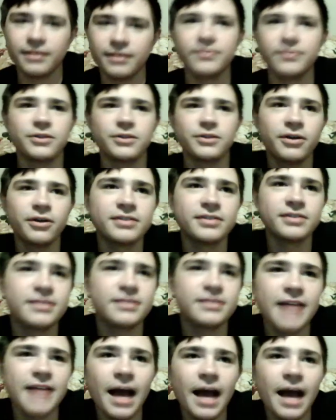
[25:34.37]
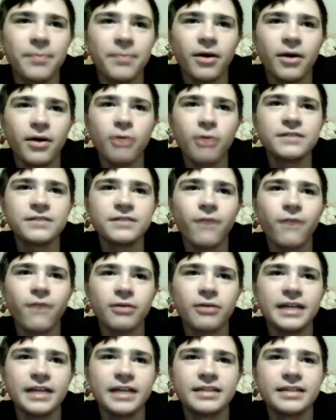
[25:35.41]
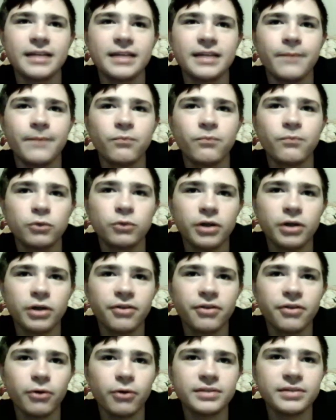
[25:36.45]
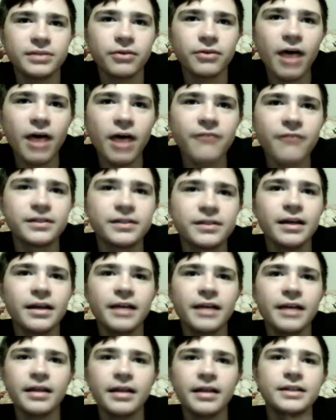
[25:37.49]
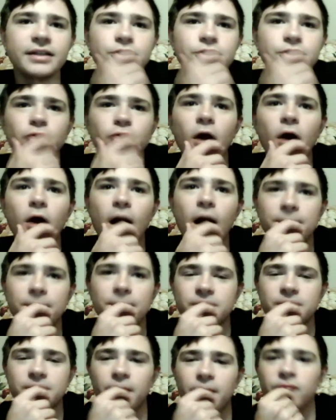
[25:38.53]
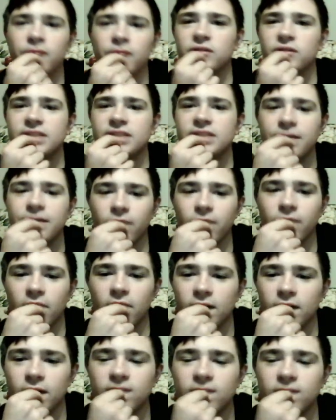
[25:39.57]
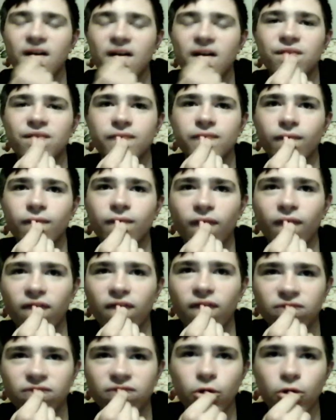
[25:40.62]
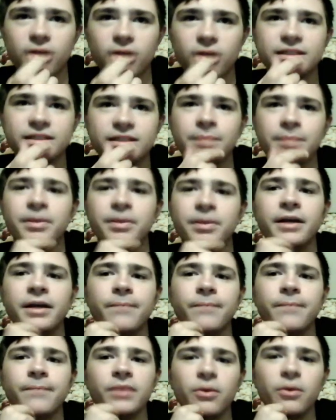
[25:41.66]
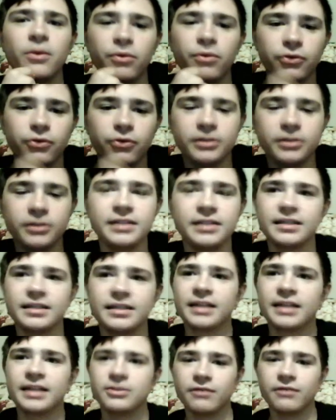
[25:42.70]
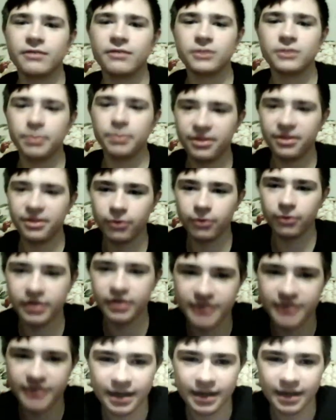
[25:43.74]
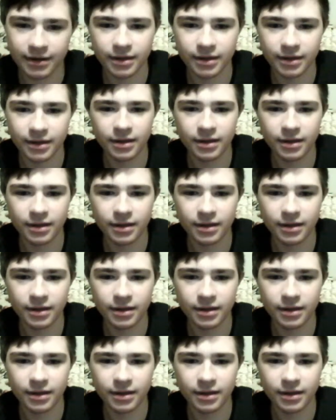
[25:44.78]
So here's the snap. Oatsfall takes it. We'll try to throw it to the left. And that is dropped by the receiver on the left for Austin Peay. With 13 seconds left, it'll be 3rd and 10.